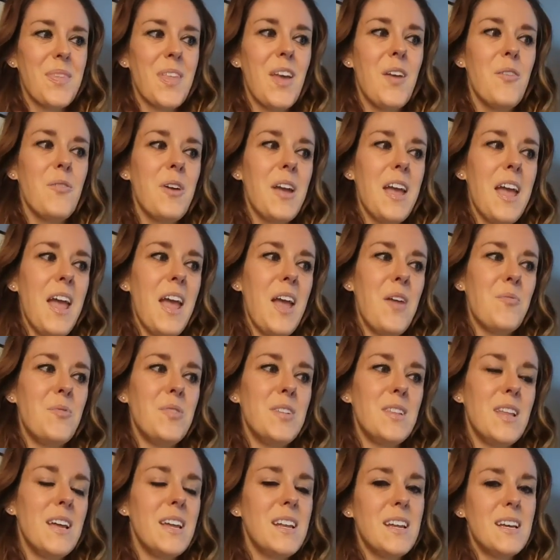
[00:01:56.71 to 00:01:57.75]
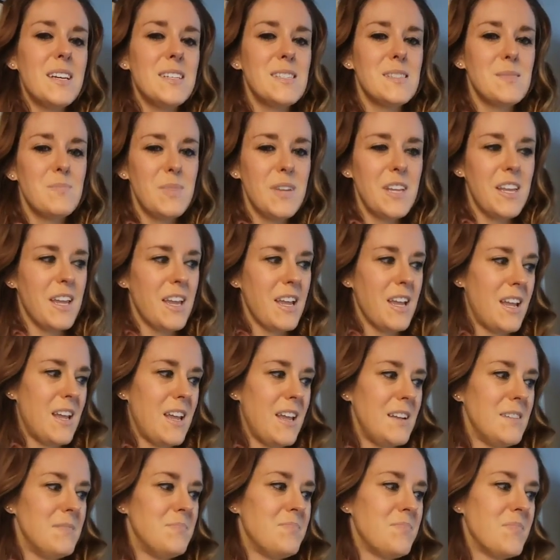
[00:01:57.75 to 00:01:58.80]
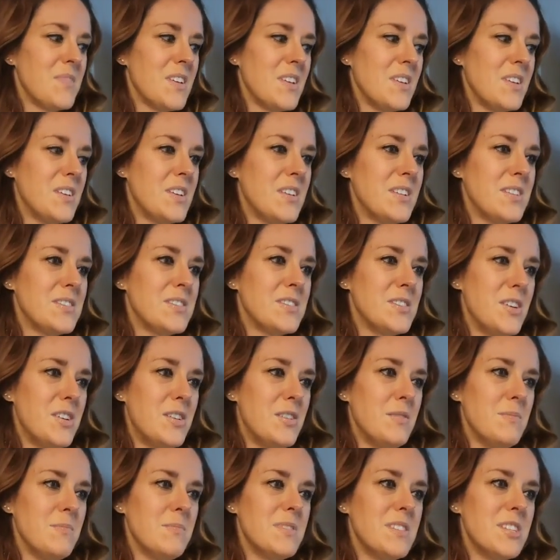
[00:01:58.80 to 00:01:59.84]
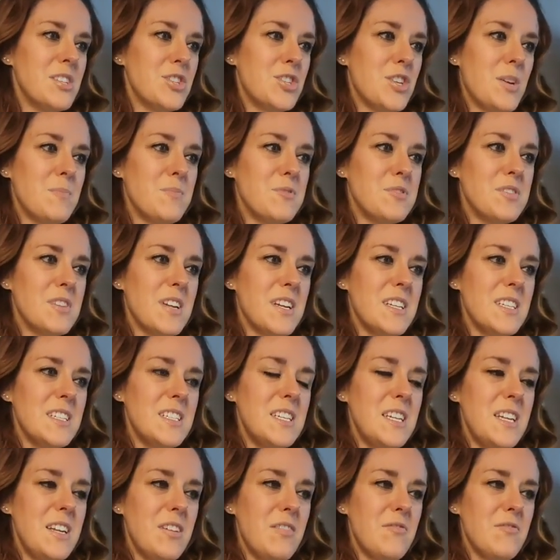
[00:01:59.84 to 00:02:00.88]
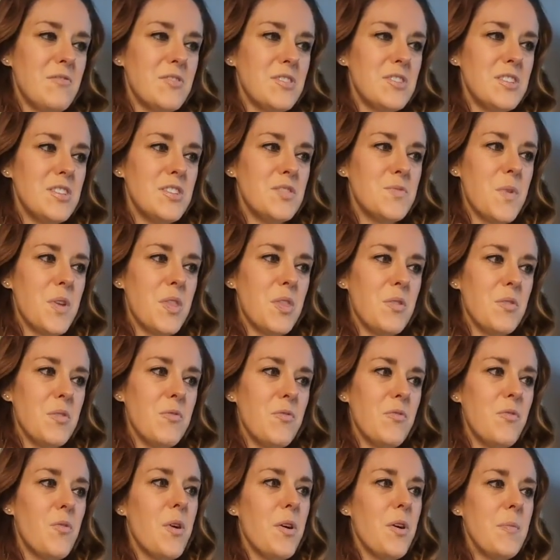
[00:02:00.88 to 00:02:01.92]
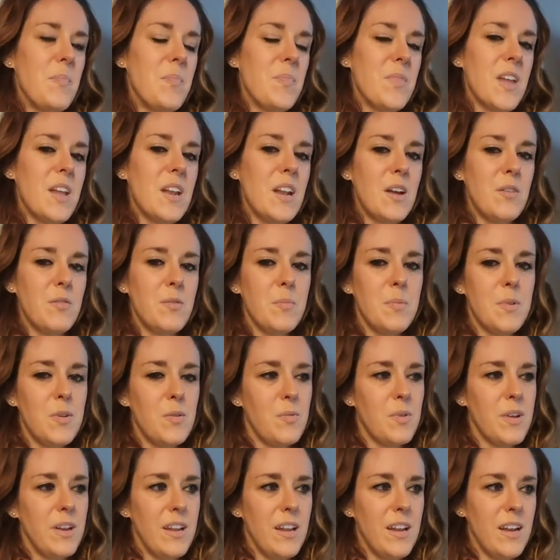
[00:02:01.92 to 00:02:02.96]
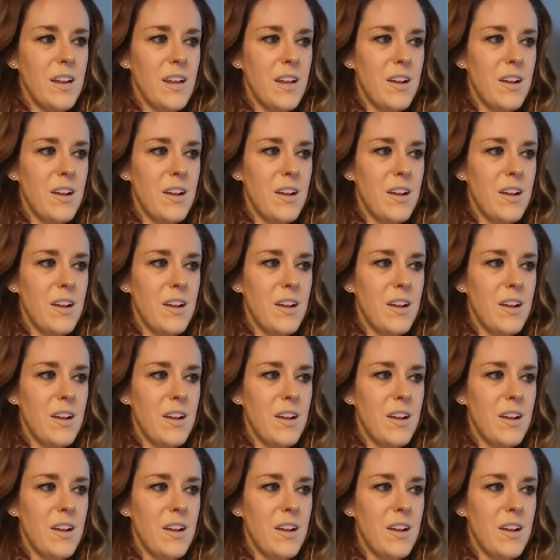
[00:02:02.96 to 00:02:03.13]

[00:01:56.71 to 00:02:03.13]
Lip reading: Okay, well, let us begin. Psalms chapter 19, verses 1 through 4, and I will be reading